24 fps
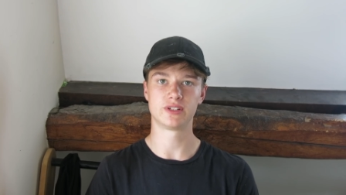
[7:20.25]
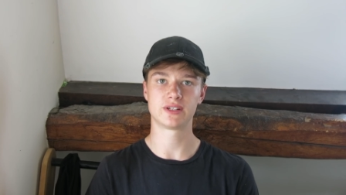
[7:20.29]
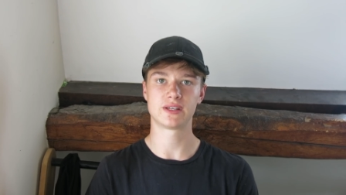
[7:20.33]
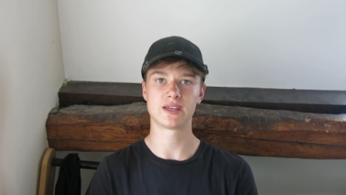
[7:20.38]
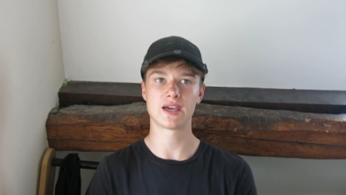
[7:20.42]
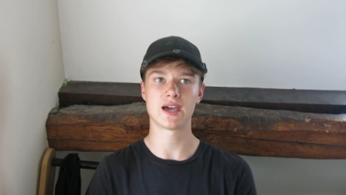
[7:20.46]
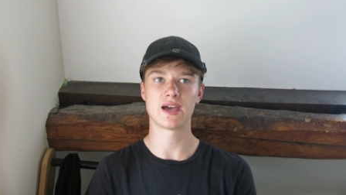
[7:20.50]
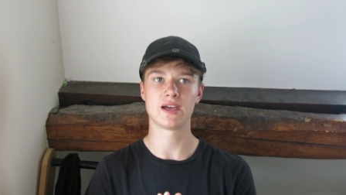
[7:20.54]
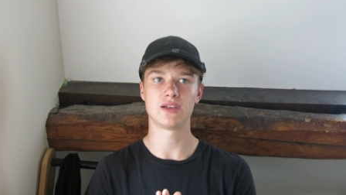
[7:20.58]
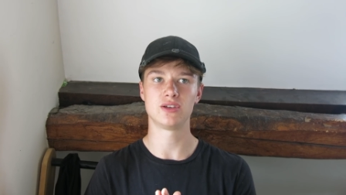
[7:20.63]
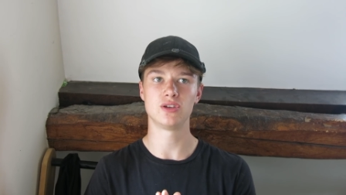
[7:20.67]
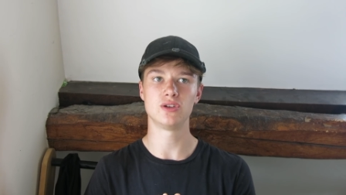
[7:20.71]
to
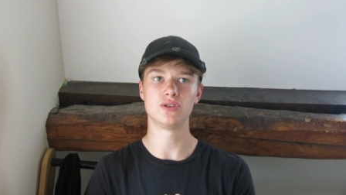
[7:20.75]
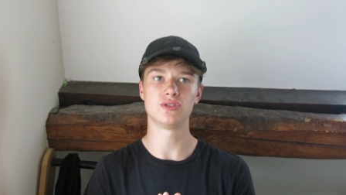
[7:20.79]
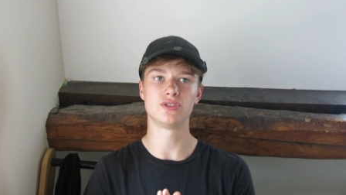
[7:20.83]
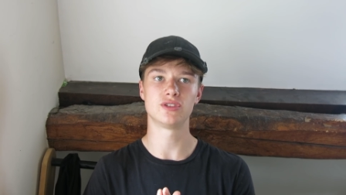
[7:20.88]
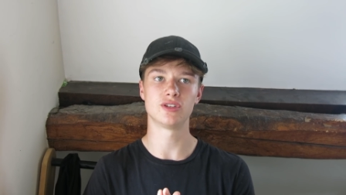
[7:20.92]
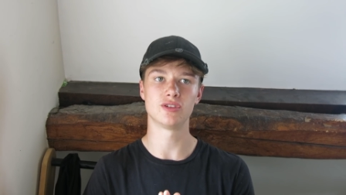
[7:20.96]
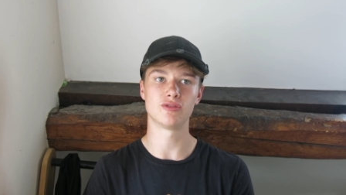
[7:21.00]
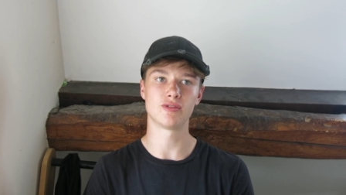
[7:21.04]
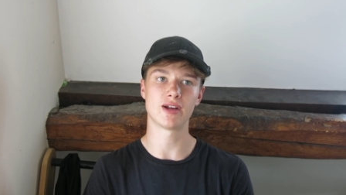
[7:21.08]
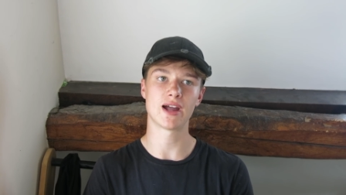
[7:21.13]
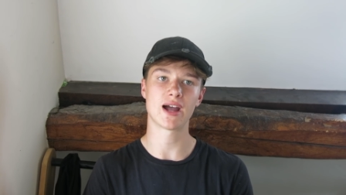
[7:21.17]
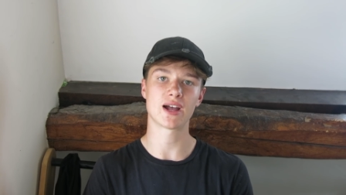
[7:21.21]
get used
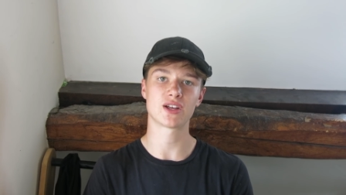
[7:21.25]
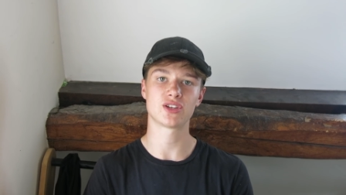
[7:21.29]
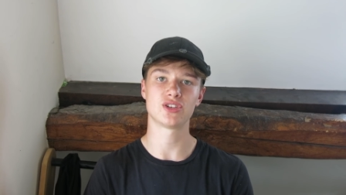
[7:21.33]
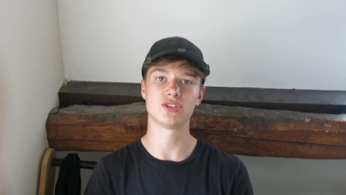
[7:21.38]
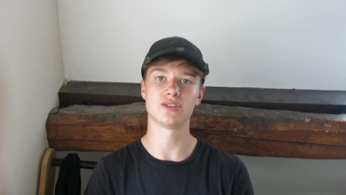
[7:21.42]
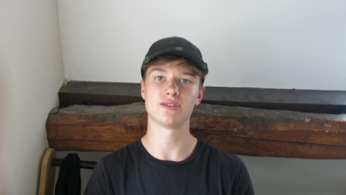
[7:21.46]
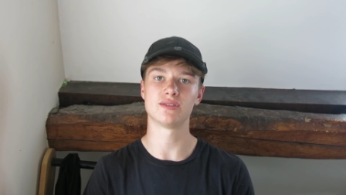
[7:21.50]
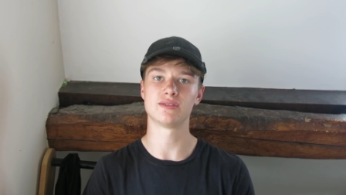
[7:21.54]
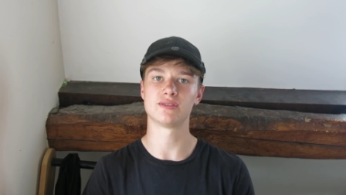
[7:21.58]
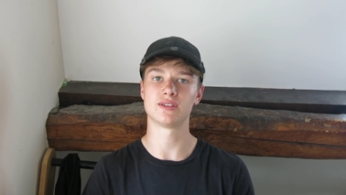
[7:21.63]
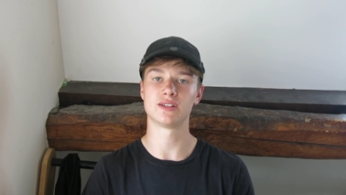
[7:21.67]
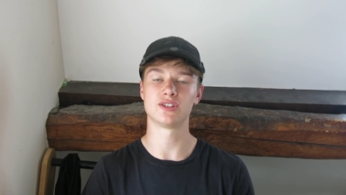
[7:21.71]
to the
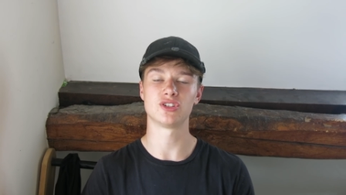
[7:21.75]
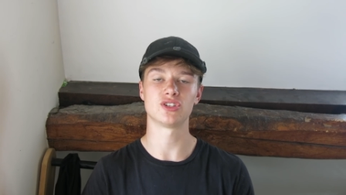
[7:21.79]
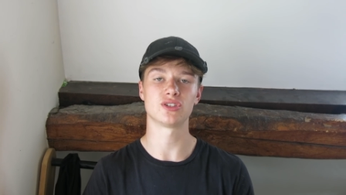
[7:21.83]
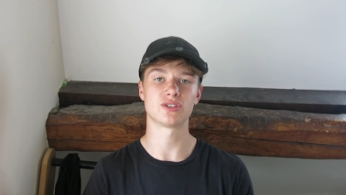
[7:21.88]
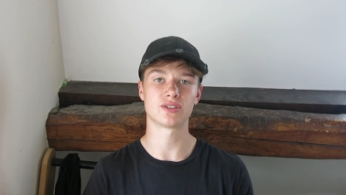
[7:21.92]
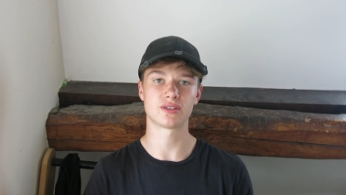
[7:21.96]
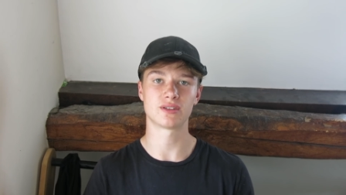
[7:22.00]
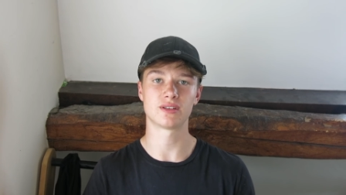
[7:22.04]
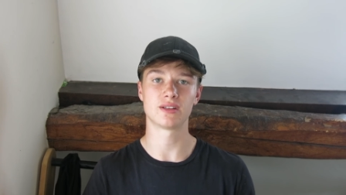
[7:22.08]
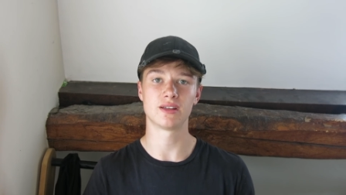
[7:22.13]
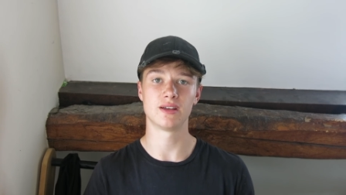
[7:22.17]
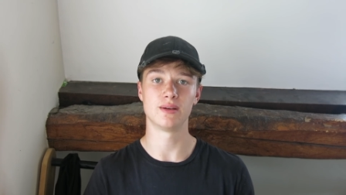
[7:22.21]
reactions and
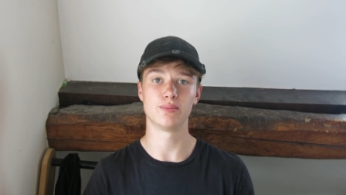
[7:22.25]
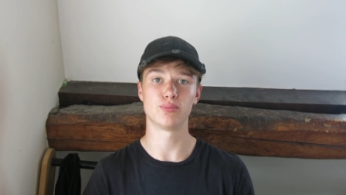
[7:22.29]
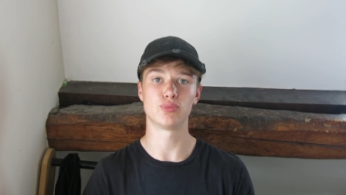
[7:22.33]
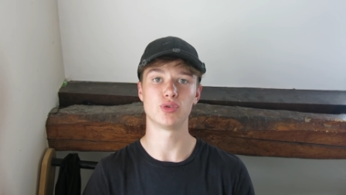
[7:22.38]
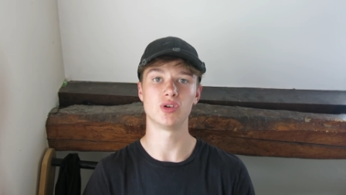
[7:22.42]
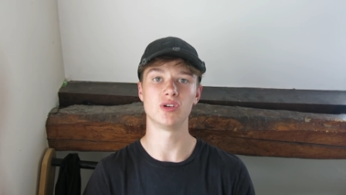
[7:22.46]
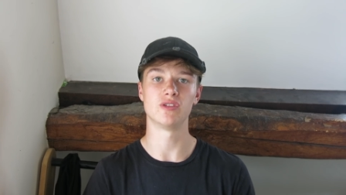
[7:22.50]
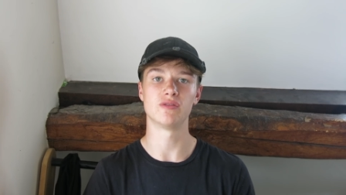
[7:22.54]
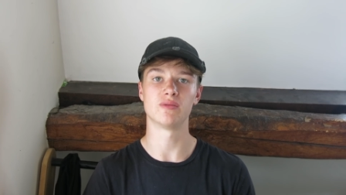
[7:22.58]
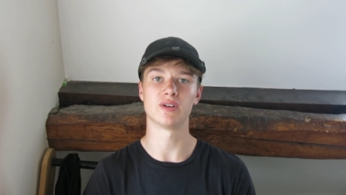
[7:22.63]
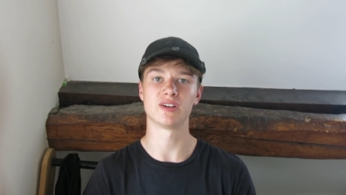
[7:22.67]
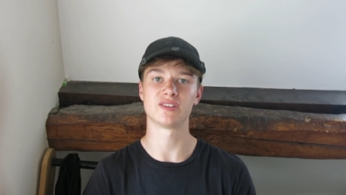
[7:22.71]
just
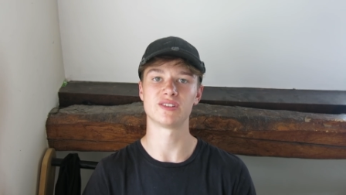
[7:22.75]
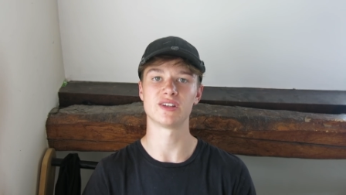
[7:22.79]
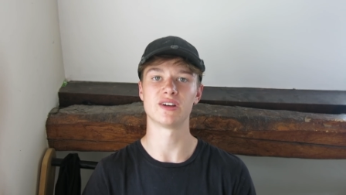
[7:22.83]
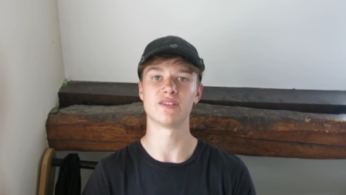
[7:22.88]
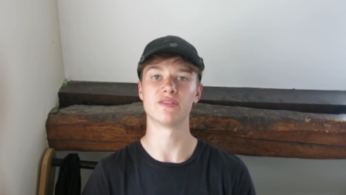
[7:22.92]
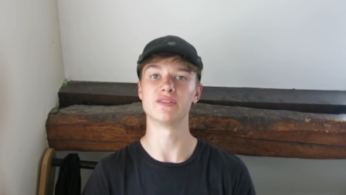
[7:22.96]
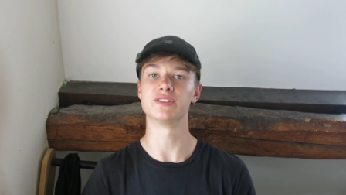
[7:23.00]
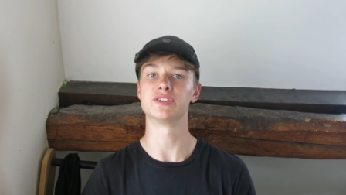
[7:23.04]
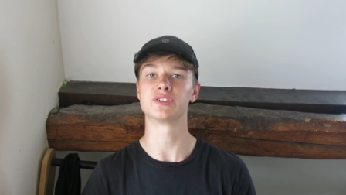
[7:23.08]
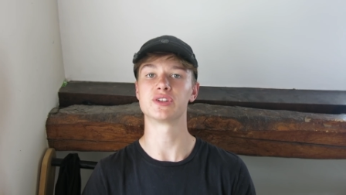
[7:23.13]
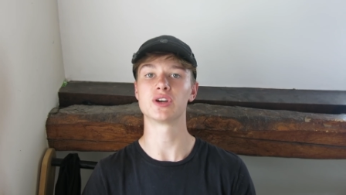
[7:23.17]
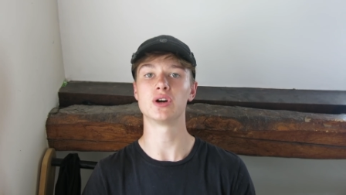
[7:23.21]
improve
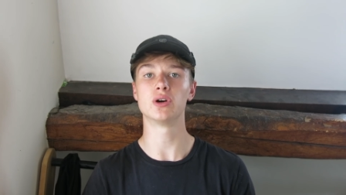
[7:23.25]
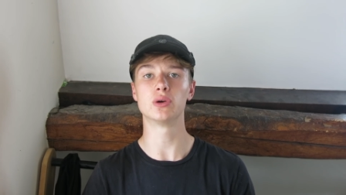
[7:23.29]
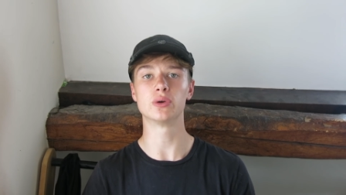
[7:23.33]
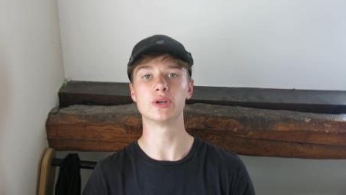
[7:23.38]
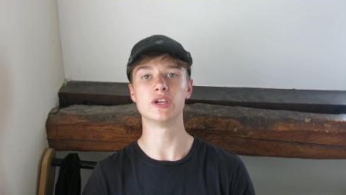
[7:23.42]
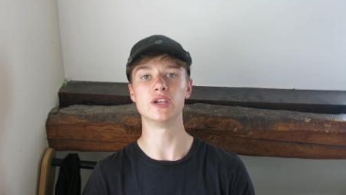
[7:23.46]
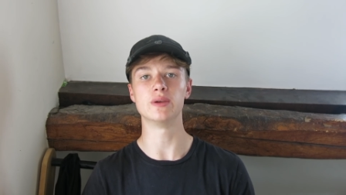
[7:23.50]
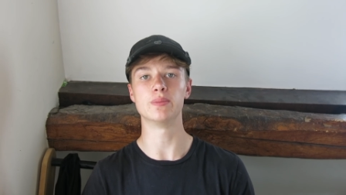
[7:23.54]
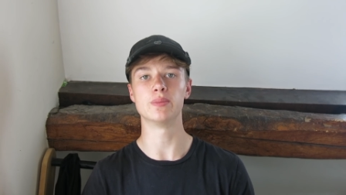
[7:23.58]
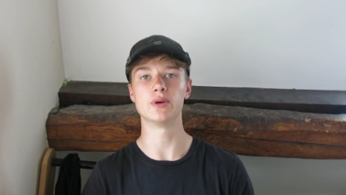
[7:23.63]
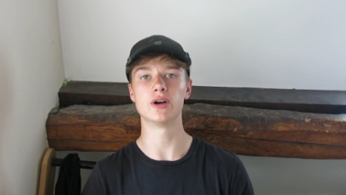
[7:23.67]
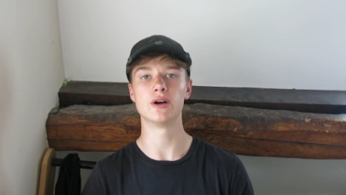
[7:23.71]
myself as a
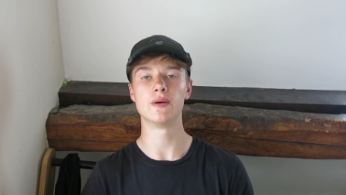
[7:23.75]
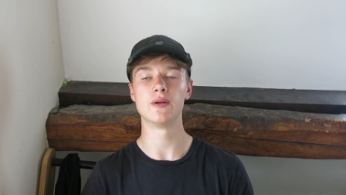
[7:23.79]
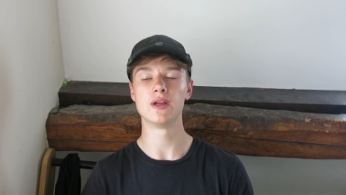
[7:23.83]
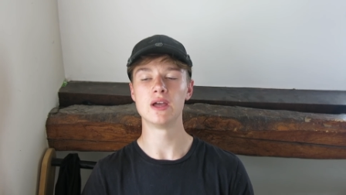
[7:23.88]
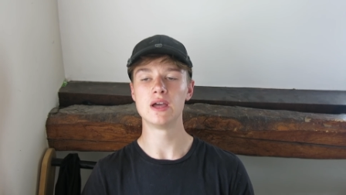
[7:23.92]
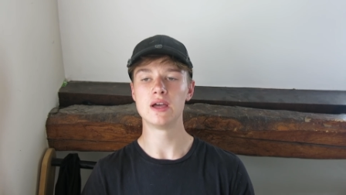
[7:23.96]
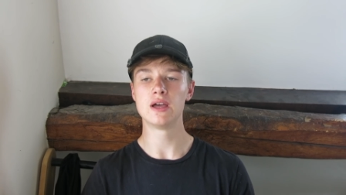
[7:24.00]
goalkeeper.